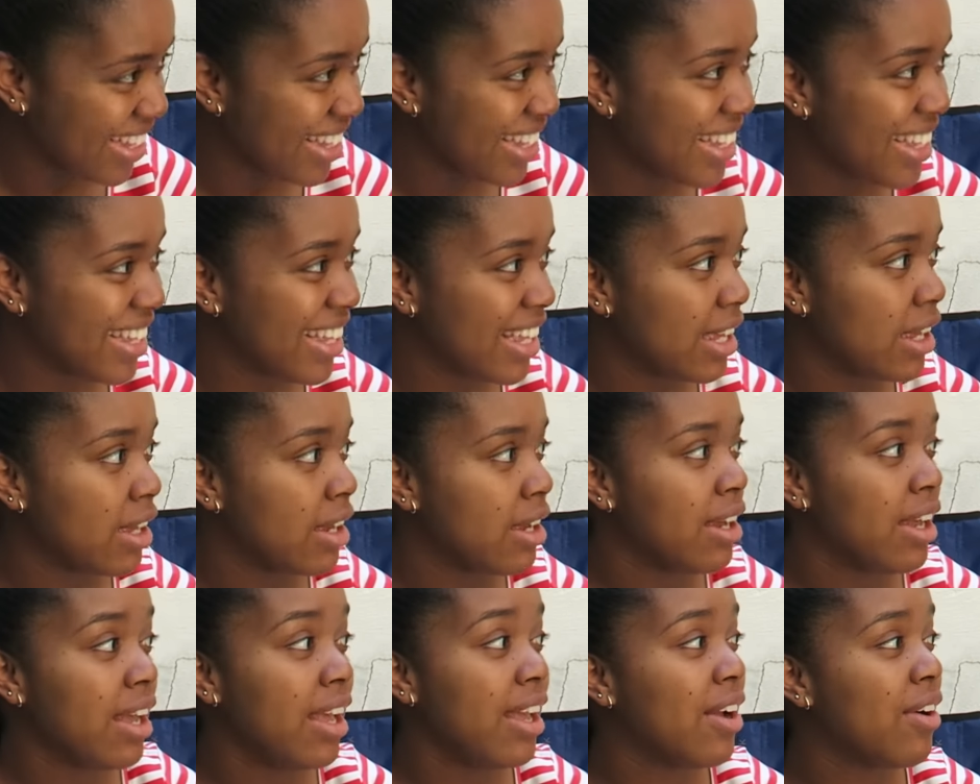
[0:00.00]
other day.
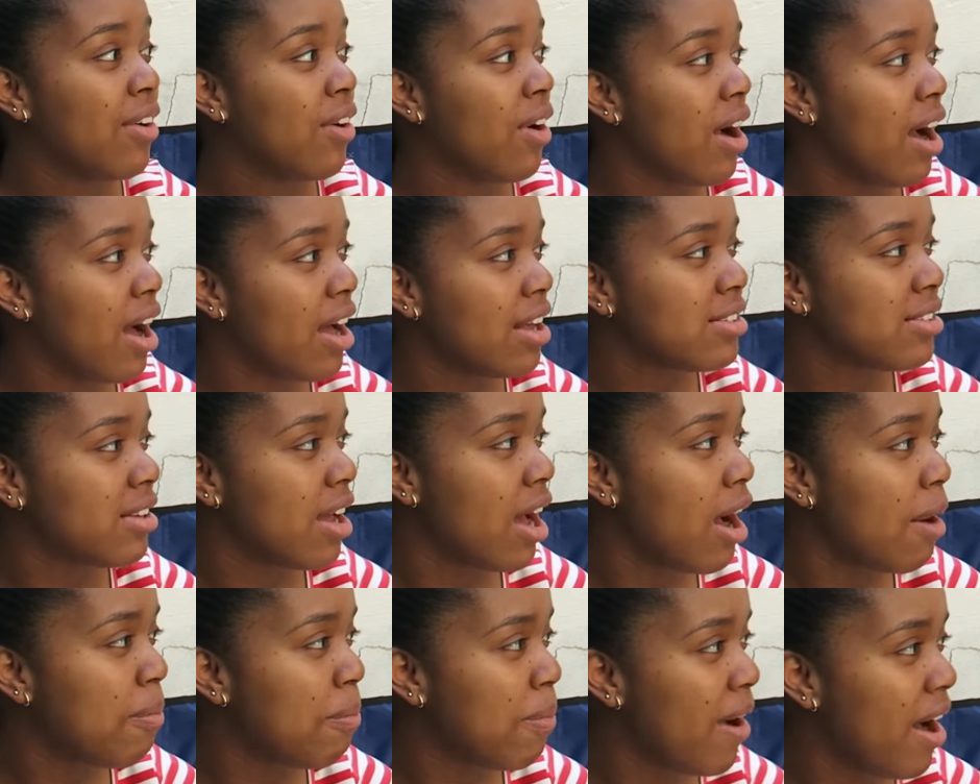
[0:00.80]
He crawls
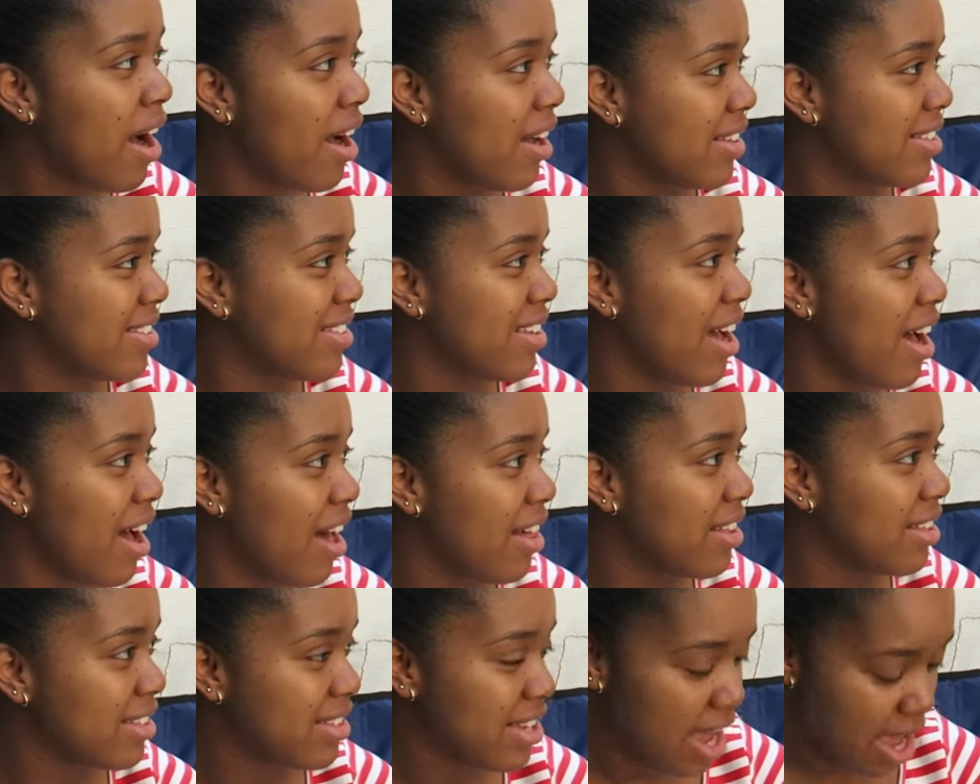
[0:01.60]
up us
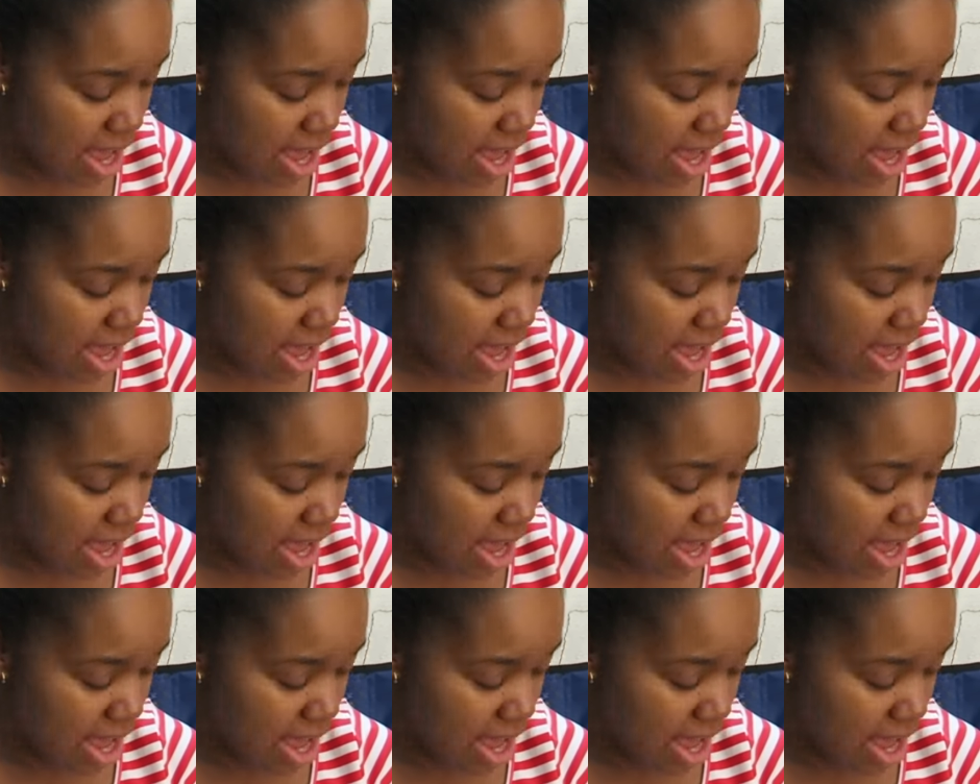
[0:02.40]
all the oh,